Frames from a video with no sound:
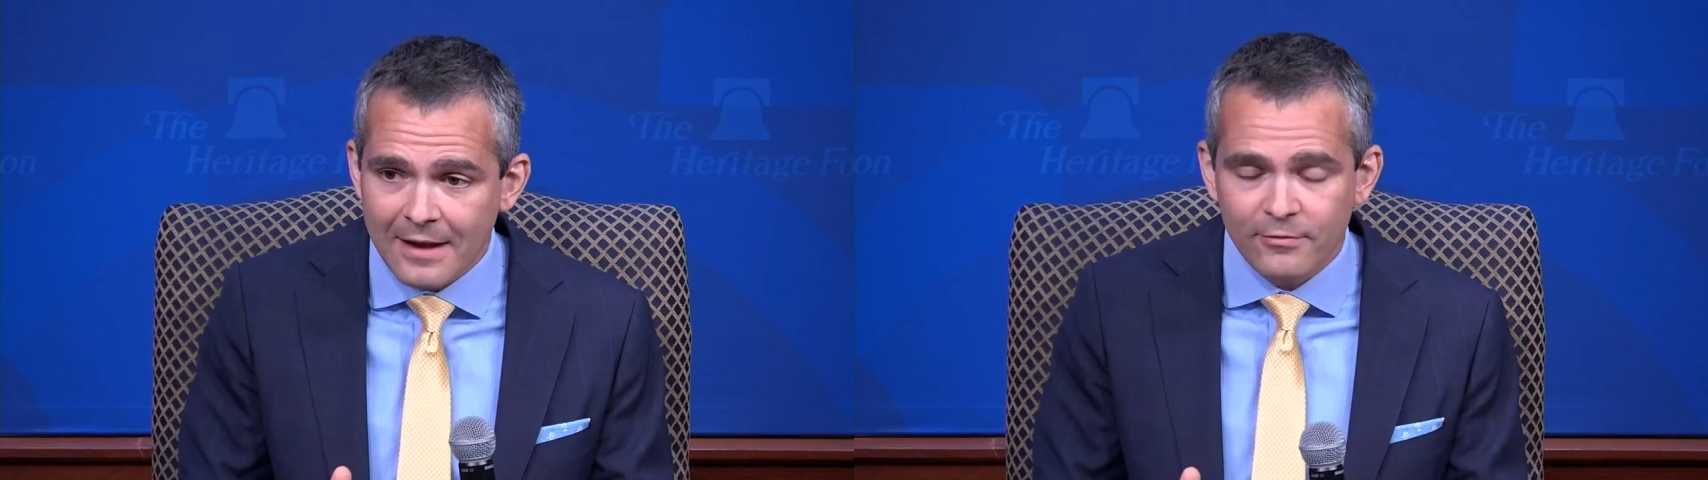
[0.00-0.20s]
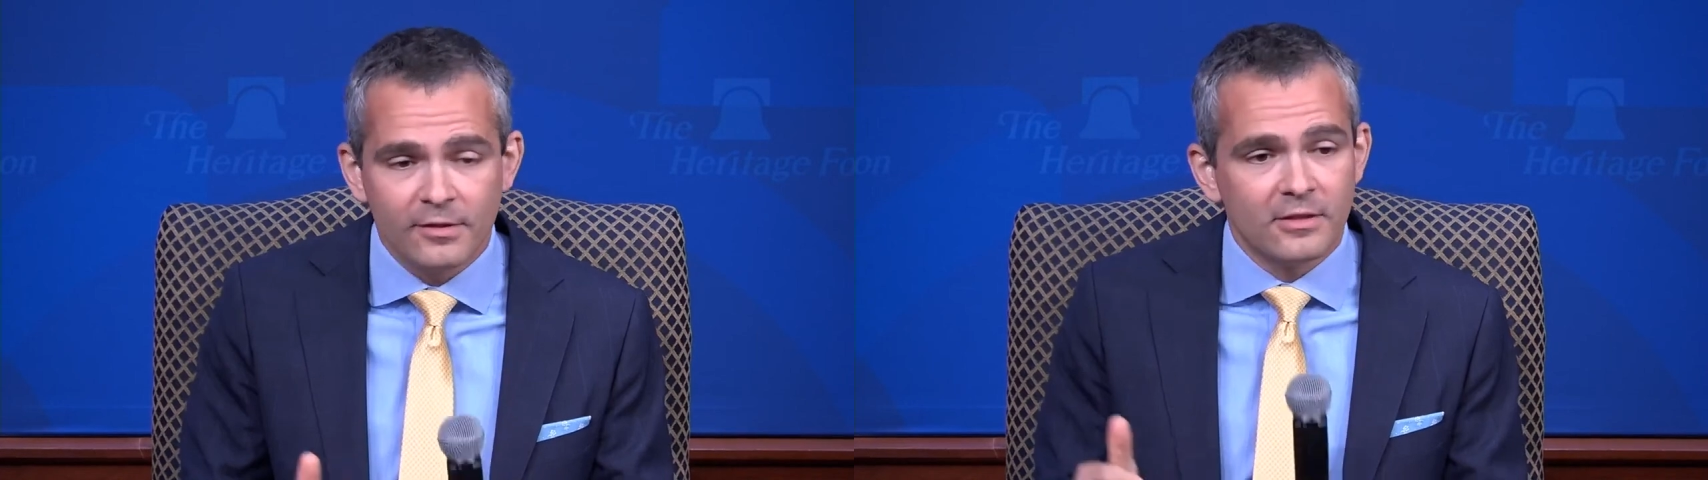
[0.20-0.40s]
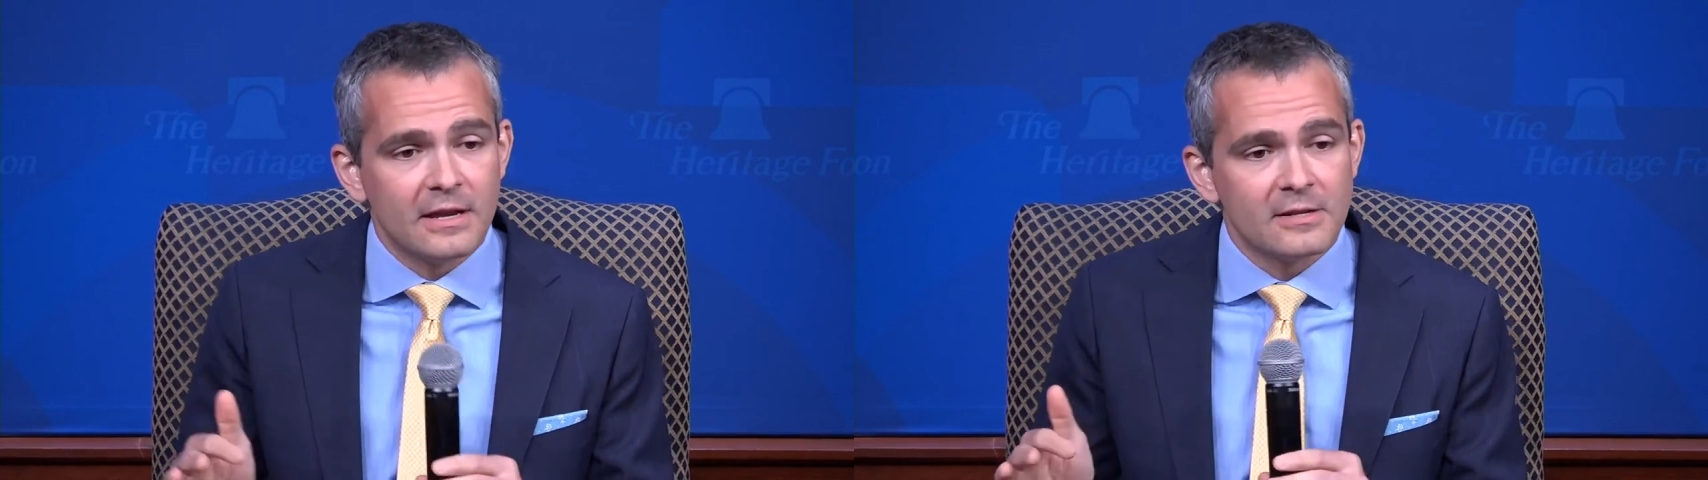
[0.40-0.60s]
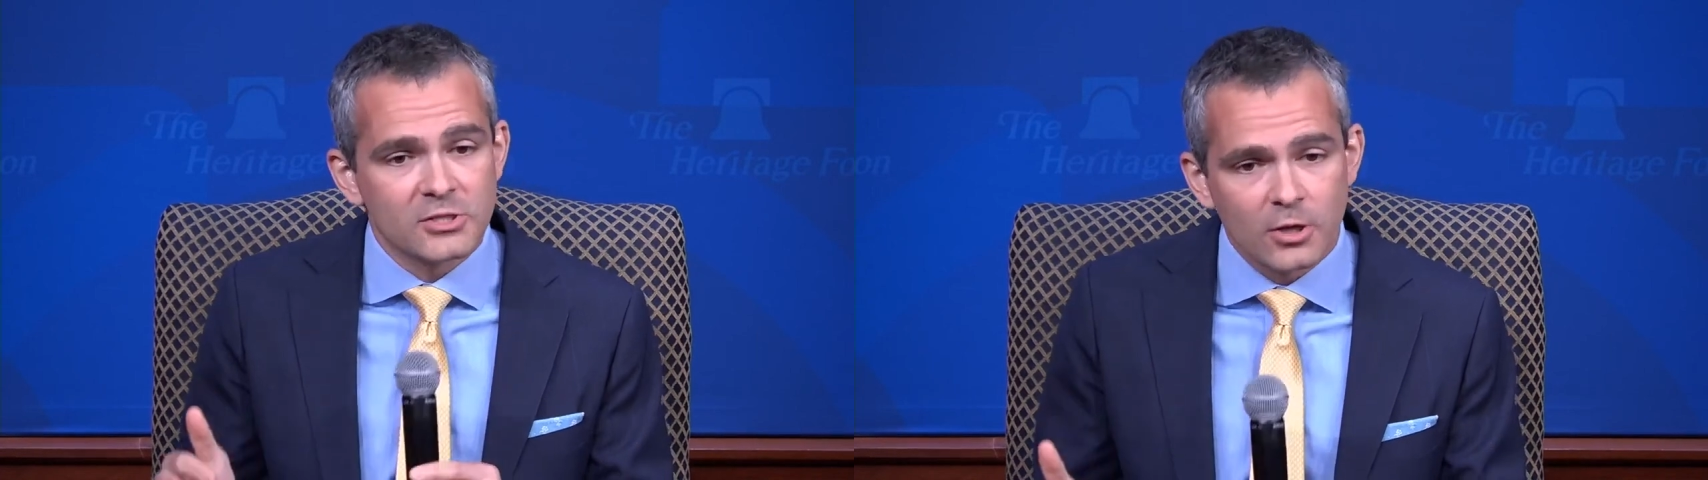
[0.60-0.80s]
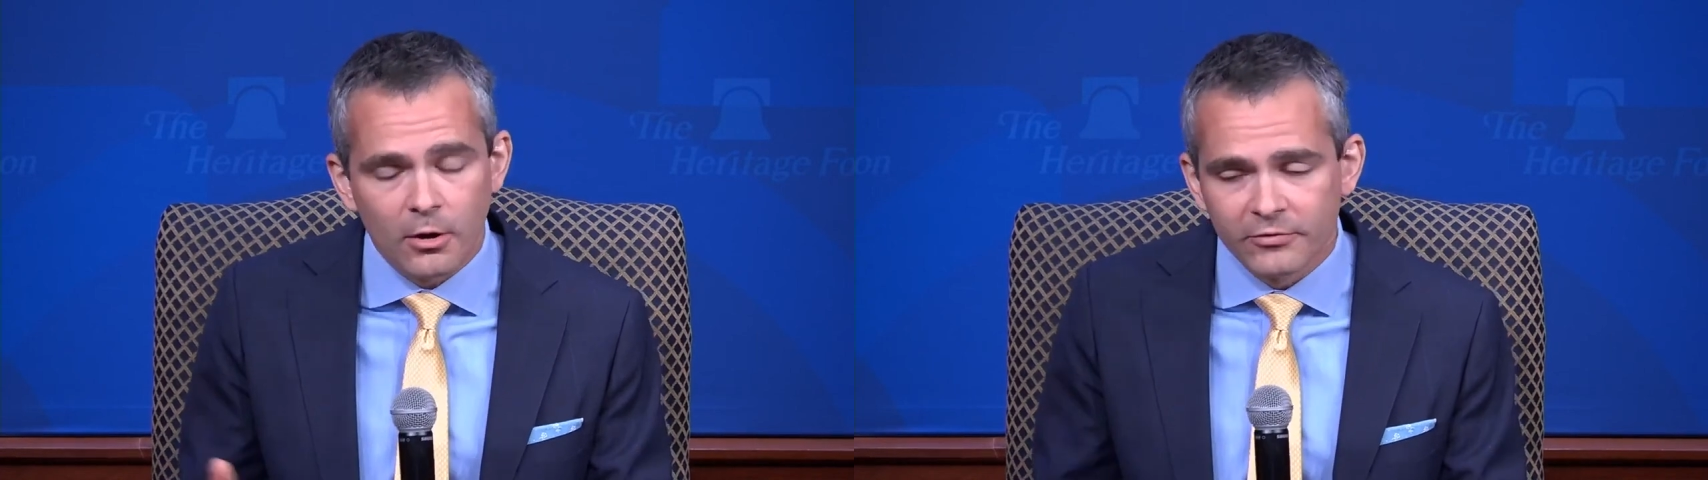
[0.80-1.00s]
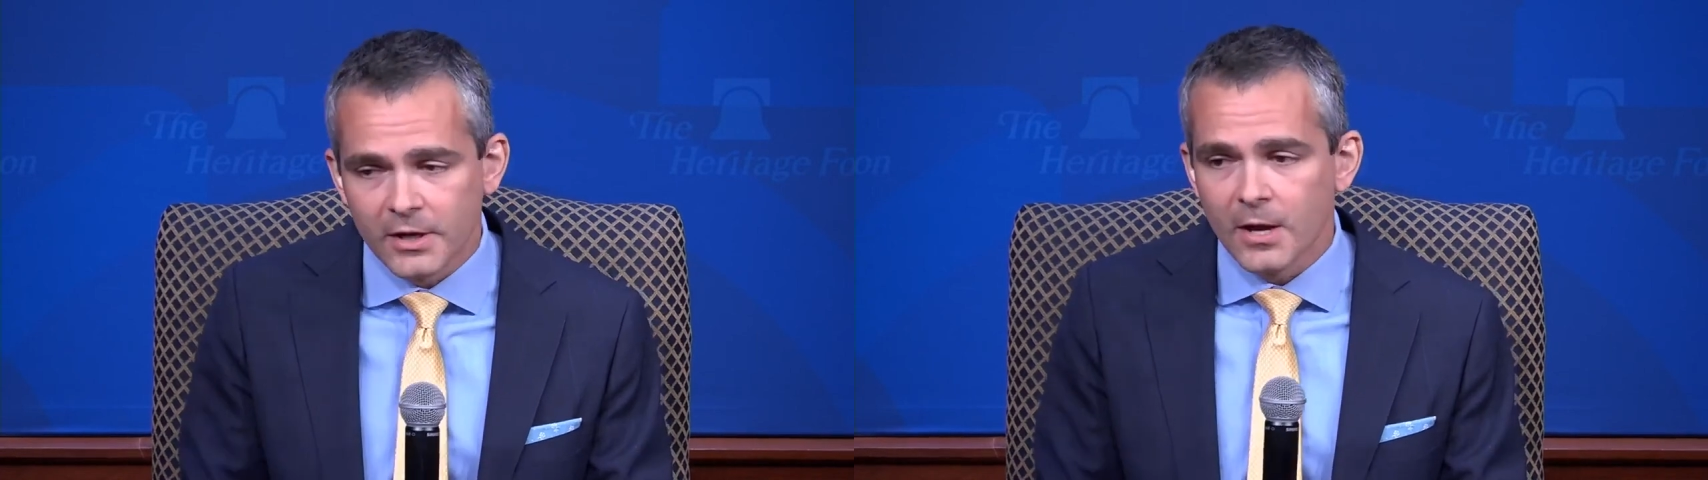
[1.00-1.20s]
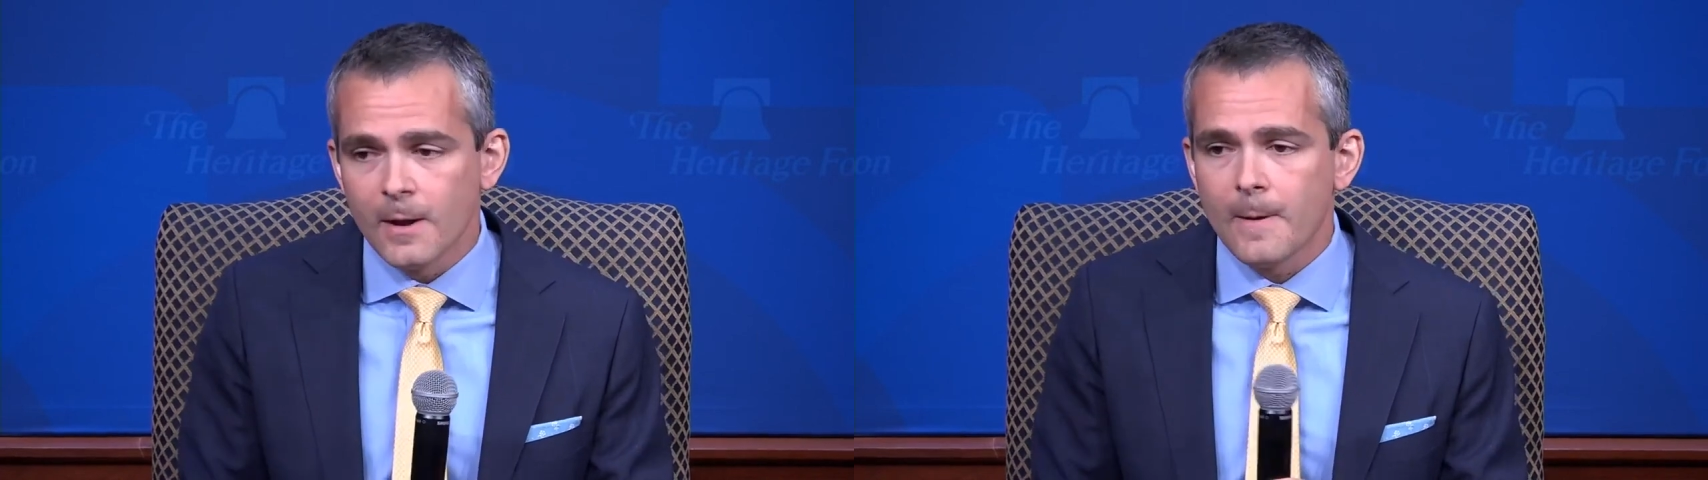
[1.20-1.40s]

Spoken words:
everything, has solved